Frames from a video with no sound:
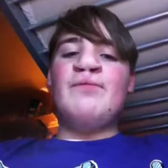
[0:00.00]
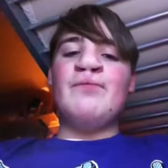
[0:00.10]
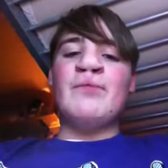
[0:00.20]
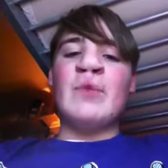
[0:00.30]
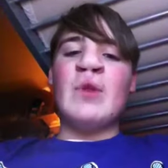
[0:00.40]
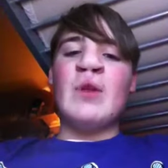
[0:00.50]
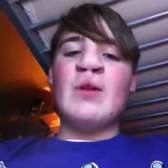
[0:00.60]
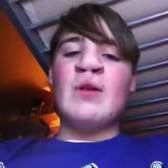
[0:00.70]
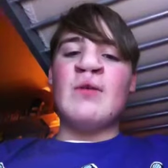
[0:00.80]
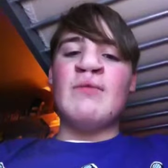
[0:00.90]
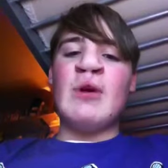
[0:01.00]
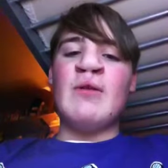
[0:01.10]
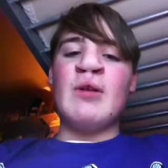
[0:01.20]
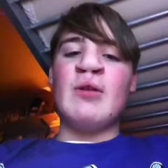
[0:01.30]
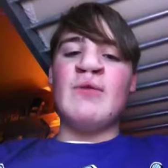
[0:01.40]
and
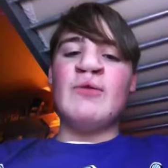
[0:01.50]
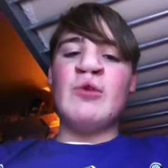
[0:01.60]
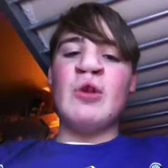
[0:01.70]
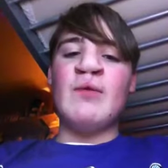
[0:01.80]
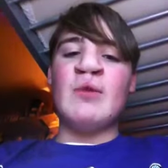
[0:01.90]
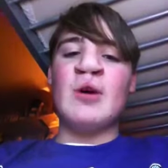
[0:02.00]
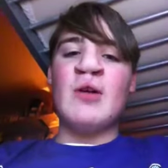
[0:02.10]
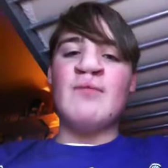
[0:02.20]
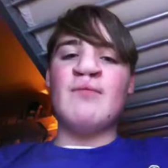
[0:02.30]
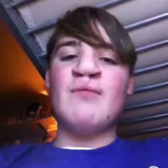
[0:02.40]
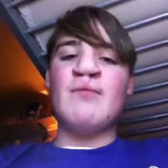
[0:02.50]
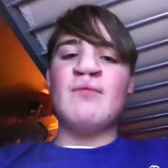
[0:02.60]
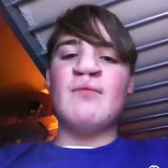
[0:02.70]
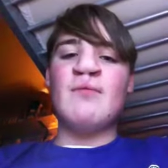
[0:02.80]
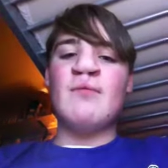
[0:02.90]
maybe see you sometime.
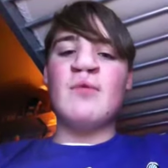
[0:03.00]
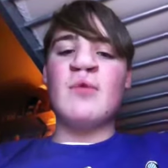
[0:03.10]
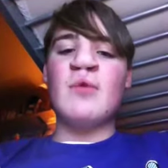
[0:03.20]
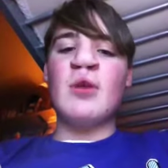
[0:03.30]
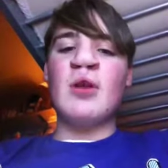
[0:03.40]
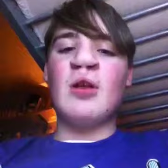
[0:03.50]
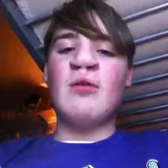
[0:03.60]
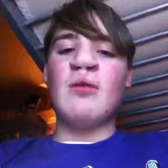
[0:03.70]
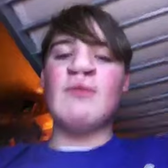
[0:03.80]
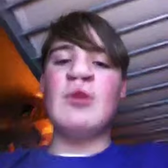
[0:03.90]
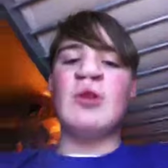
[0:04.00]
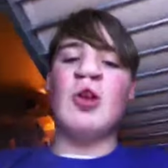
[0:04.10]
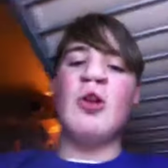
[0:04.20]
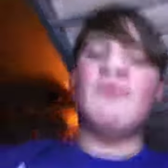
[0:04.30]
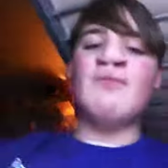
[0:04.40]
See you
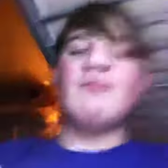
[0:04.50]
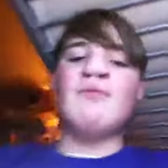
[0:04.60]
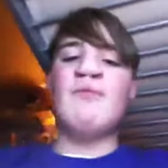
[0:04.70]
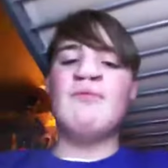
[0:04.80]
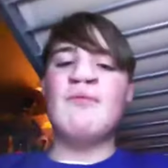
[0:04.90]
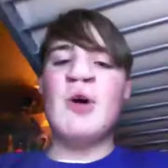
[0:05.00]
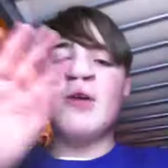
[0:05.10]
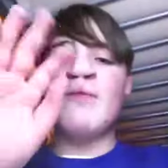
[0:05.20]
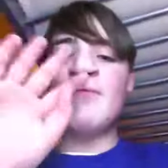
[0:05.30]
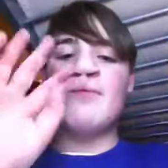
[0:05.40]
soon. Bye.